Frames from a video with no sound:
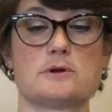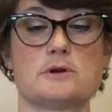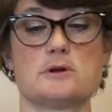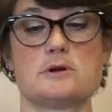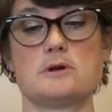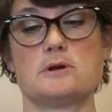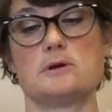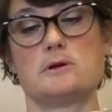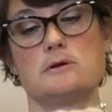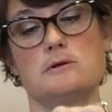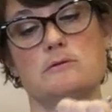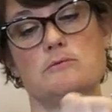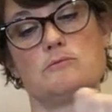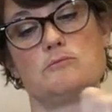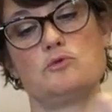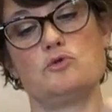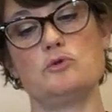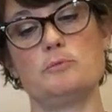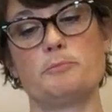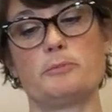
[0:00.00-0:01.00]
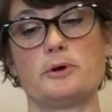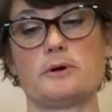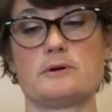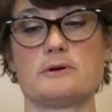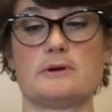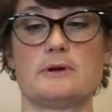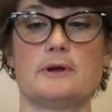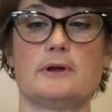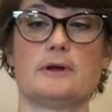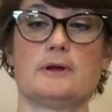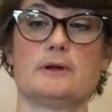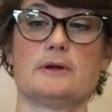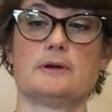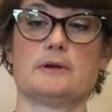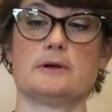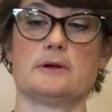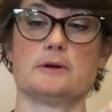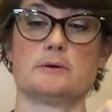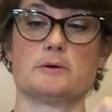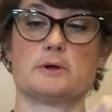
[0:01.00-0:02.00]
Okay.
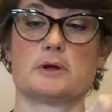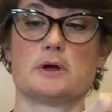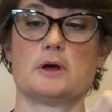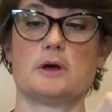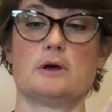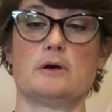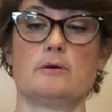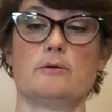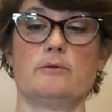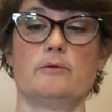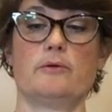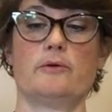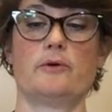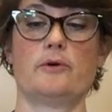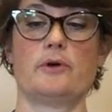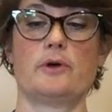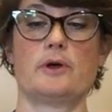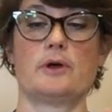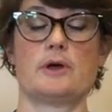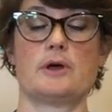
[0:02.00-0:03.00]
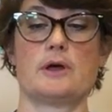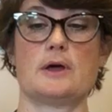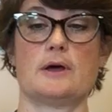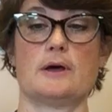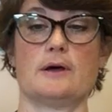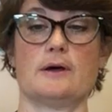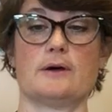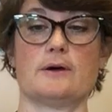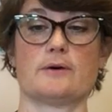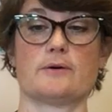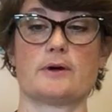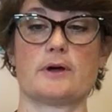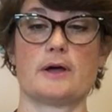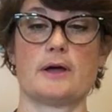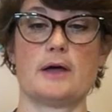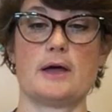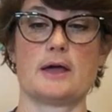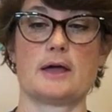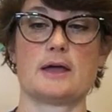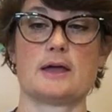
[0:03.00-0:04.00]
There we go.
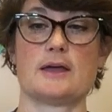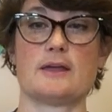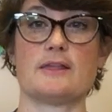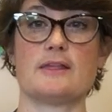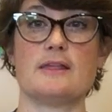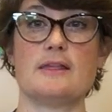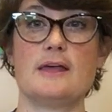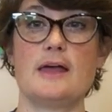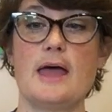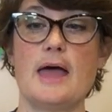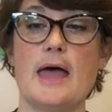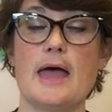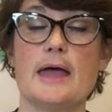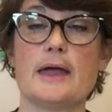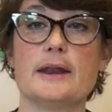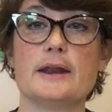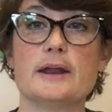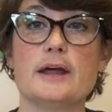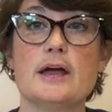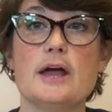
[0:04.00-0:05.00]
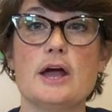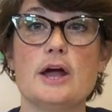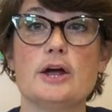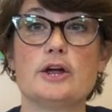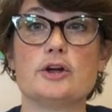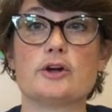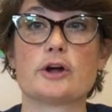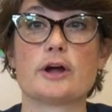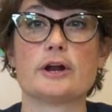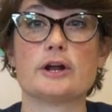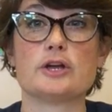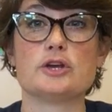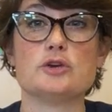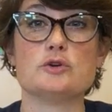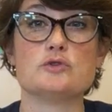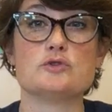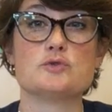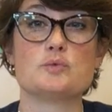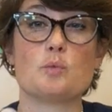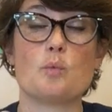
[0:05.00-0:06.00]
Okay. Then, you're going to
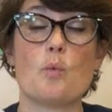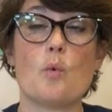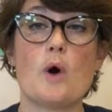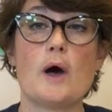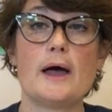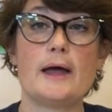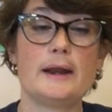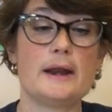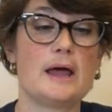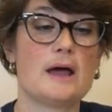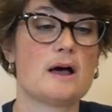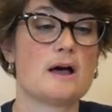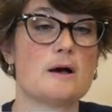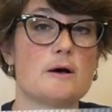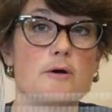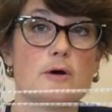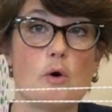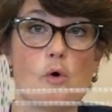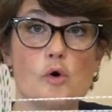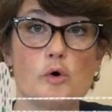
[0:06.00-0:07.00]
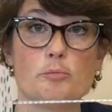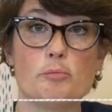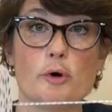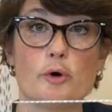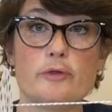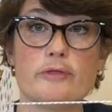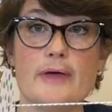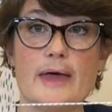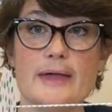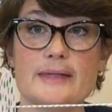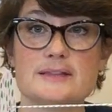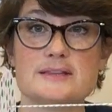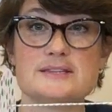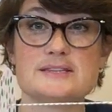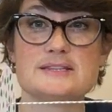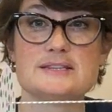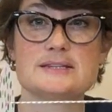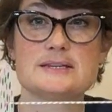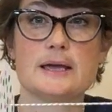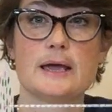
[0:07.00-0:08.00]
use hold both
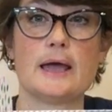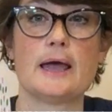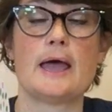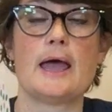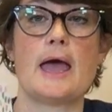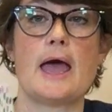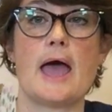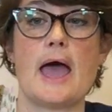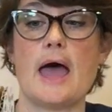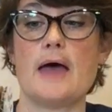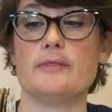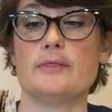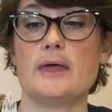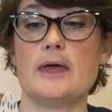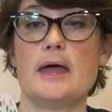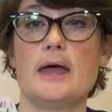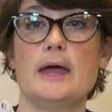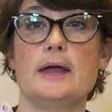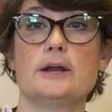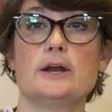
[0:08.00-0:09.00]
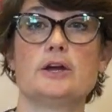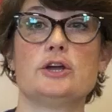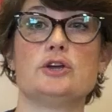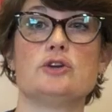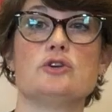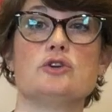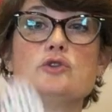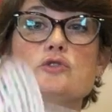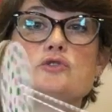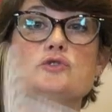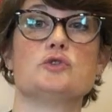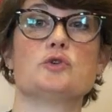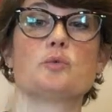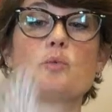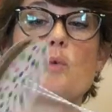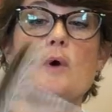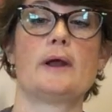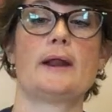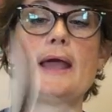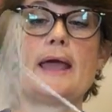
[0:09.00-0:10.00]
ends, and then you use your
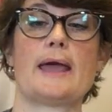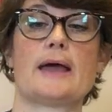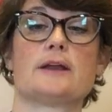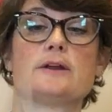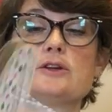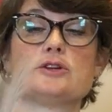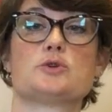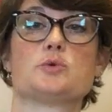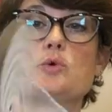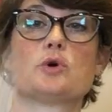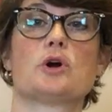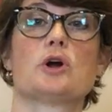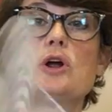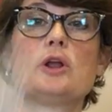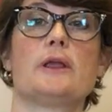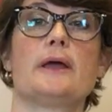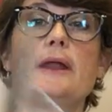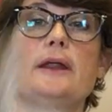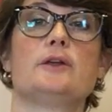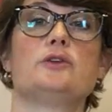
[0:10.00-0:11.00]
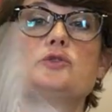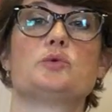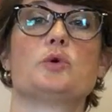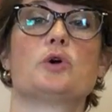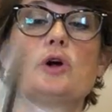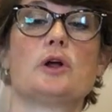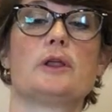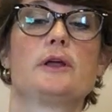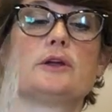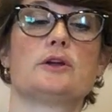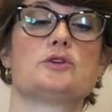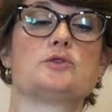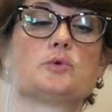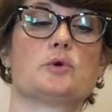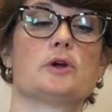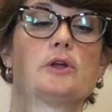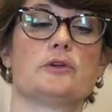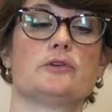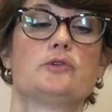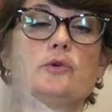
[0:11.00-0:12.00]
one hand to twirl it and twirl it and
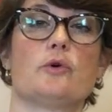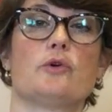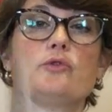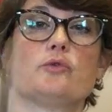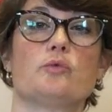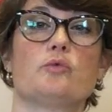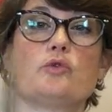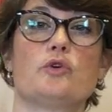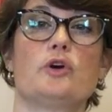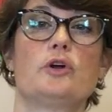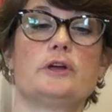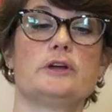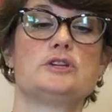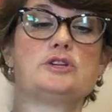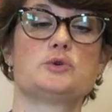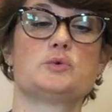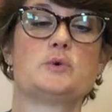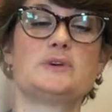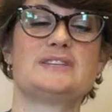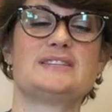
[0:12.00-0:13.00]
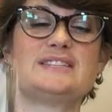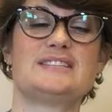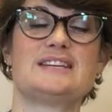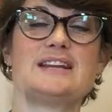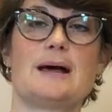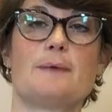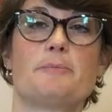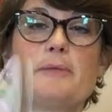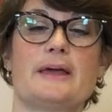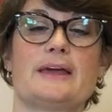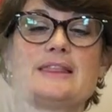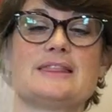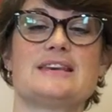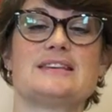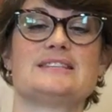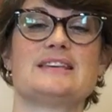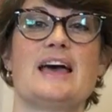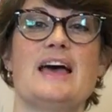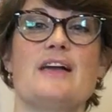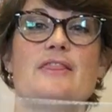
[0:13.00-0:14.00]
twirl it. So it's really twisted up like this.